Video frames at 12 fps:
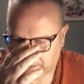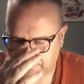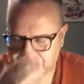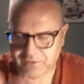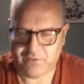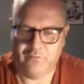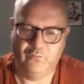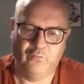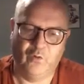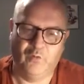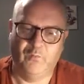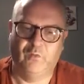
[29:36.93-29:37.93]
And just
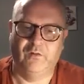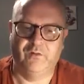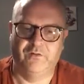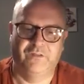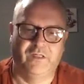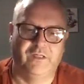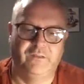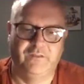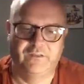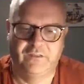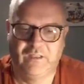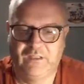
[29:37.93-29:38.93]
normal little
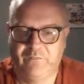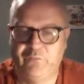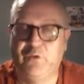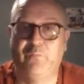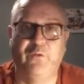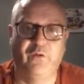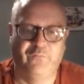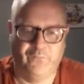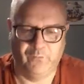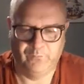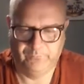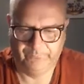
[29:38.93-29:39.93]
sayings. You're
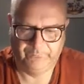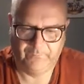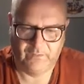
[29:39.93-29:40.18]
beautiful.